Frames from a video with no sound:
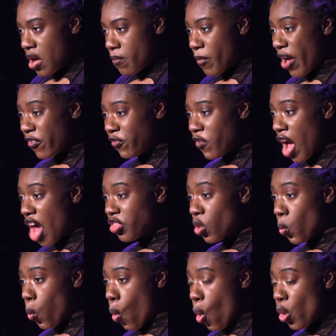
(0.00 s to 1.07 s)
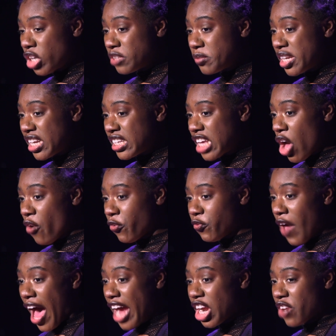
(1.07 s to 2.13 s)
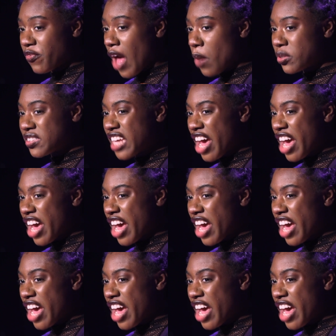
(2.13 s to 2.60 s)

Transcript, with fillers: My father warned me to yell fire if I was